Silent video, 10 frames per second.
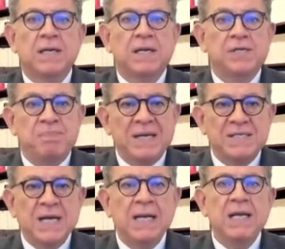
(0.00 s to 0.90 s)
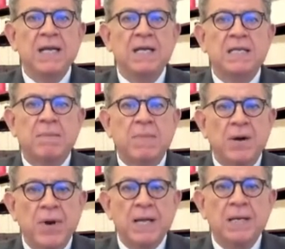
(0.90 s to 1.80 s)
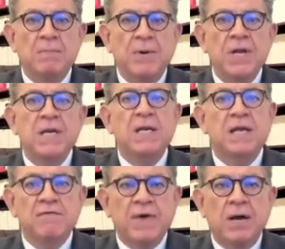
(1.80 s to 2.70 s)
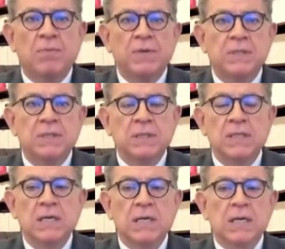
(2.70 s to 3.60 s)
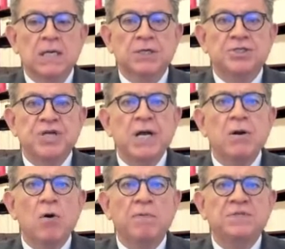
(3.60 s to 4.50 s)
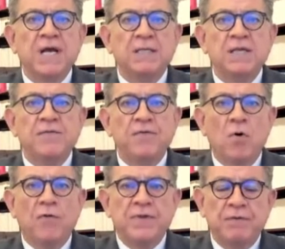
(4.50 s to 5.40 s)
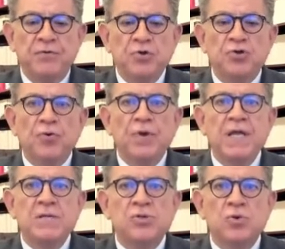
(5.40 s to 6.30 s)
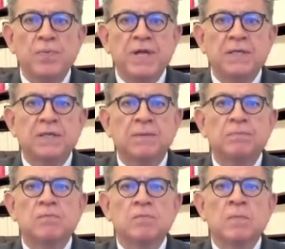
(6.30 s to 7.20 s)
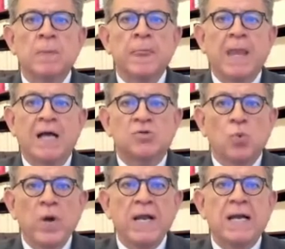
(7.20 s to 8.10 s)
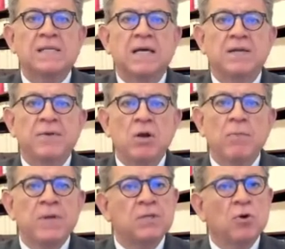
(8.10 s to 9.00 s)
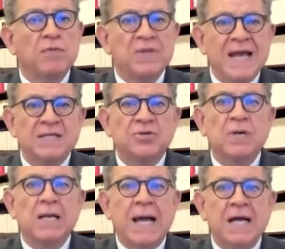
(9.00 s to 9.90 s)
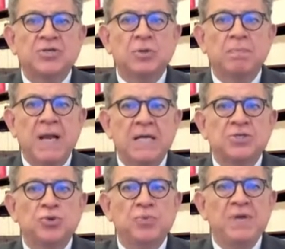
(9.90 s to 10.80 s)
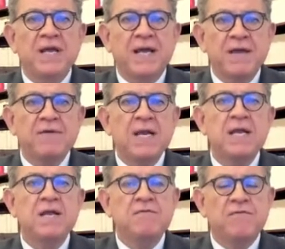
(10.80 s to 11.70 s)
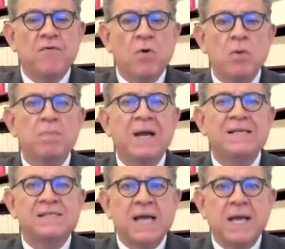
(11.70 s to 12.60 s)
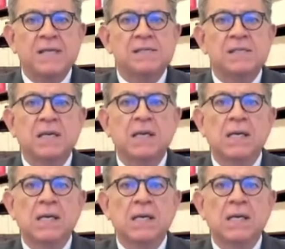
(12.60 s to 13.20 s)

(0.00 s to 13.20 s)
especially in the marine environment. Shared objective of the future instrument, as well as the development of national action plans, should be heavily informed by science,